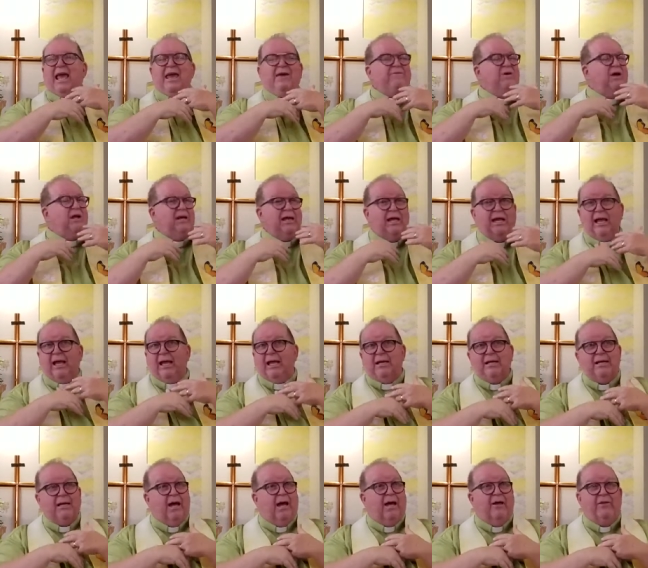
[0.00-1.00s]
even
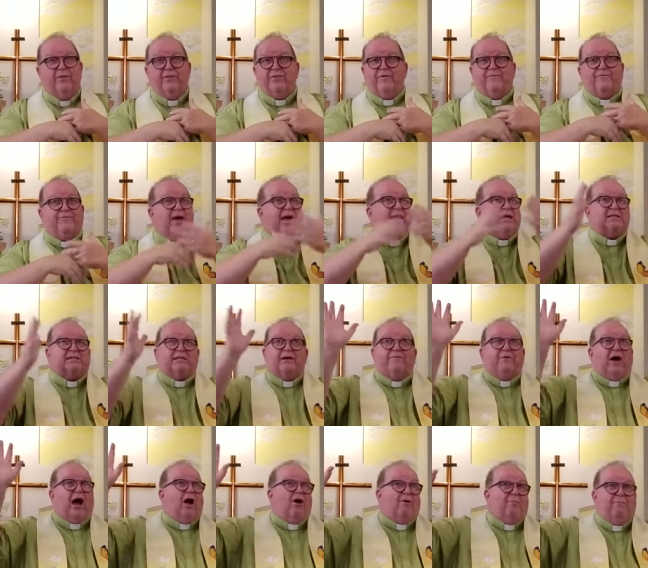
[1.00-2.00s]
in the face
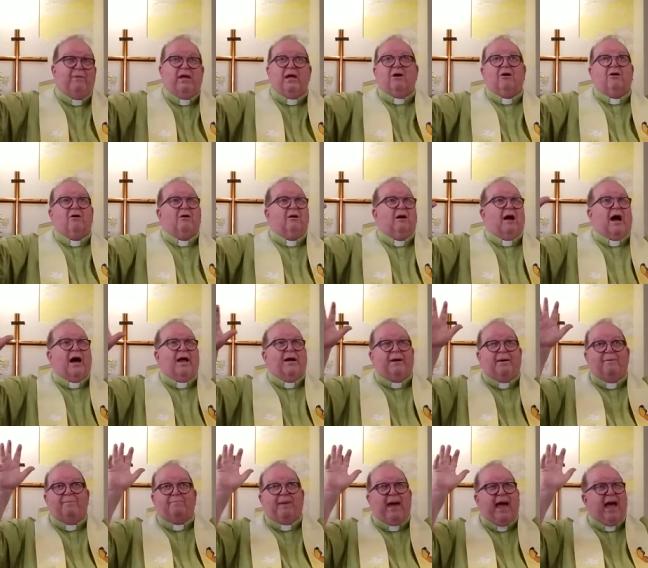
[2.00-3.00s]
of our mirror on
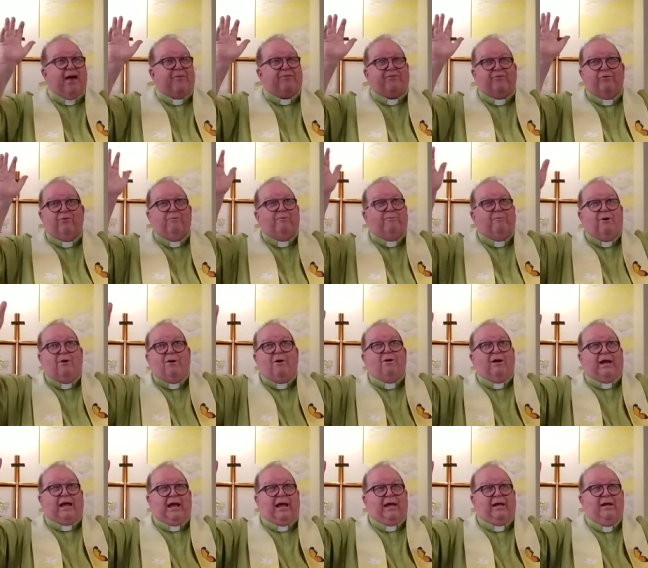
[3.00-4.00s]
a bathroom
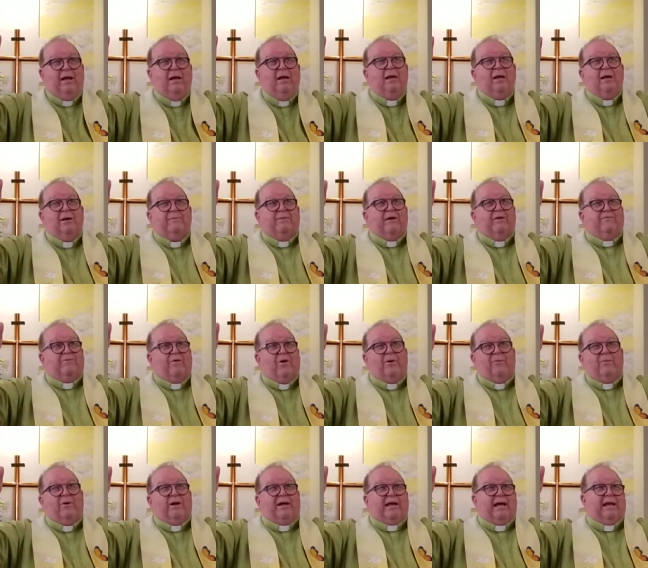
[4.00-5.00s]
morning,
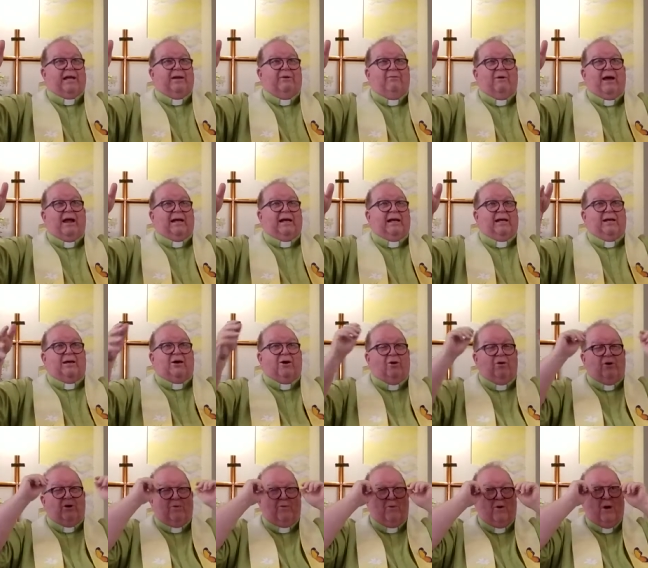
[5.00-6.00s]
before we're getting ready to
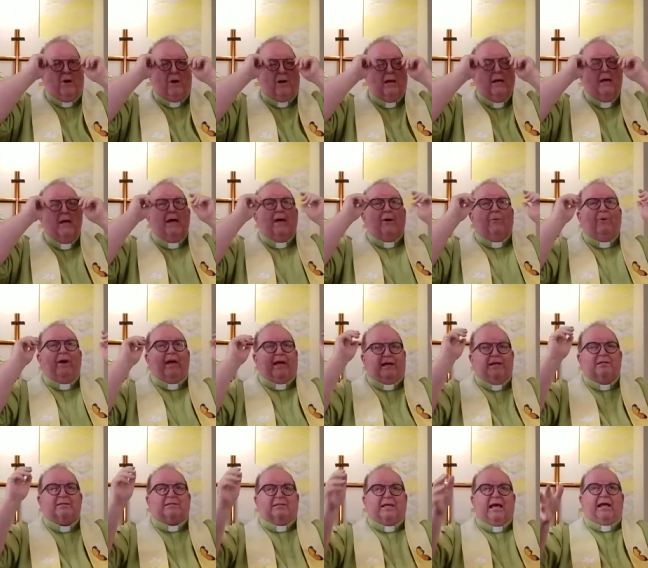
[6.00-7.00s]
go to work, we
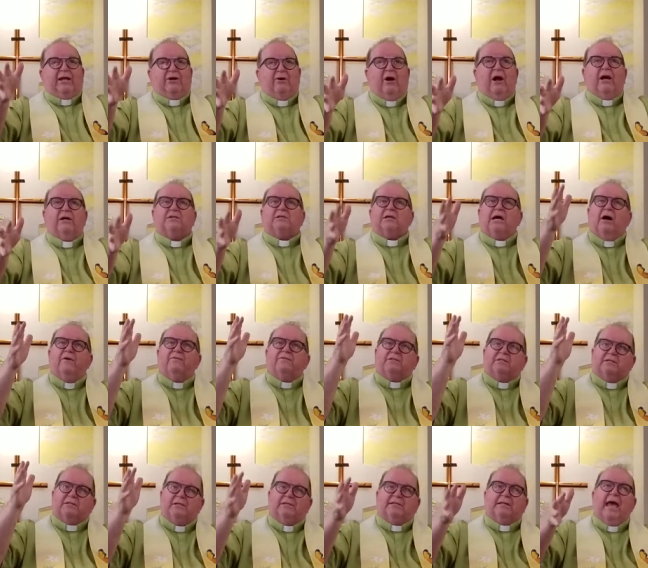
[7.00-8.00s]
can say to
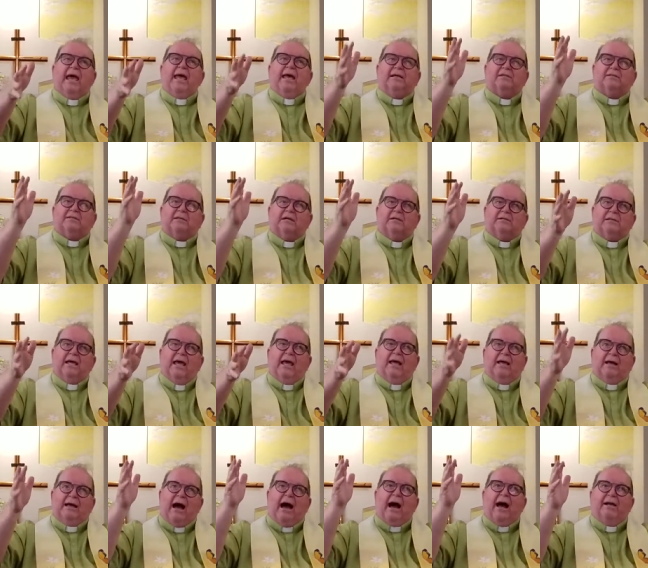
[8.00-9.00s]
ourselves, Today is the
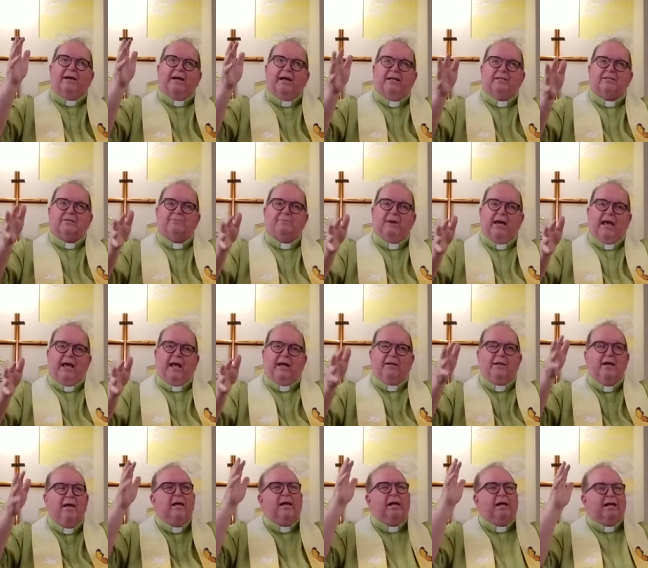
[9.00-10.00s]
day God has
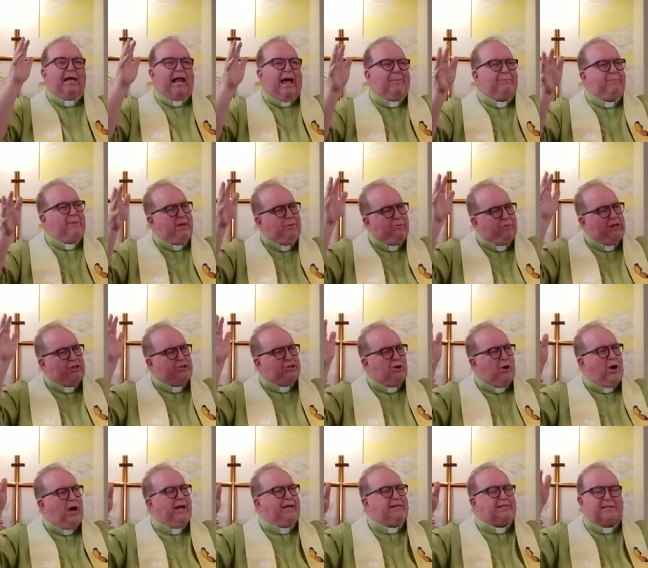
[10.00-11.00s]
made. Let me
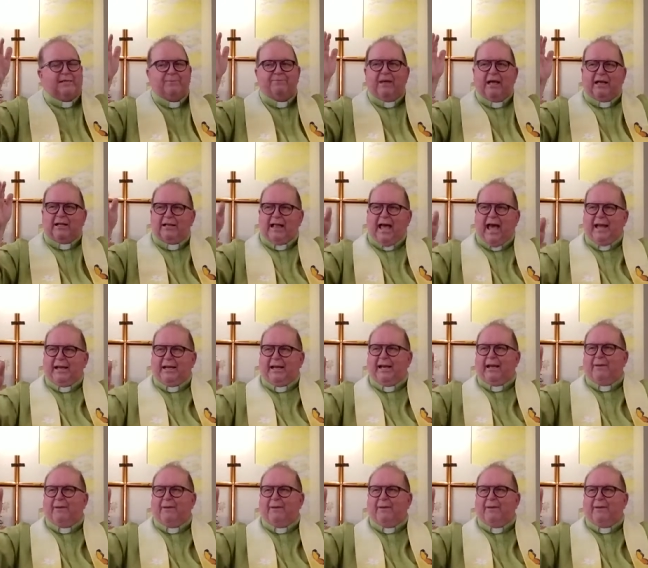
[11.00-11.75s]
rejoice and be glad